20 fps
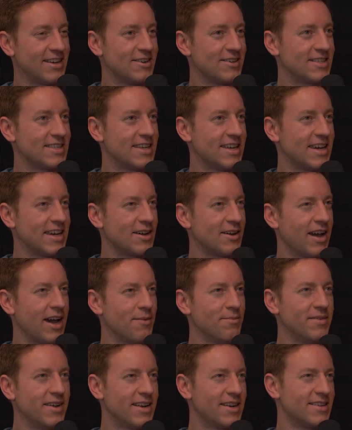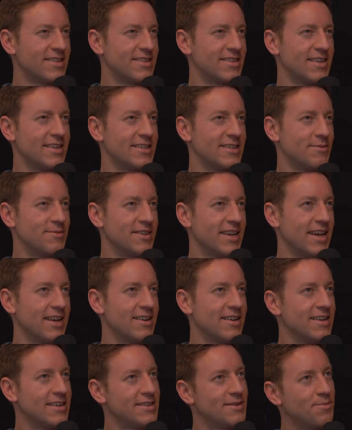I was like, I'm not a systems
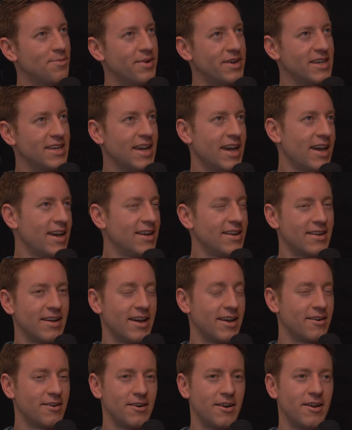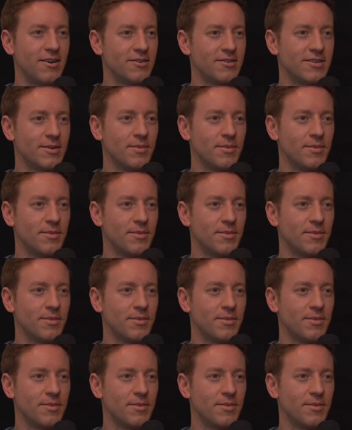analyst, but yet, I don't know.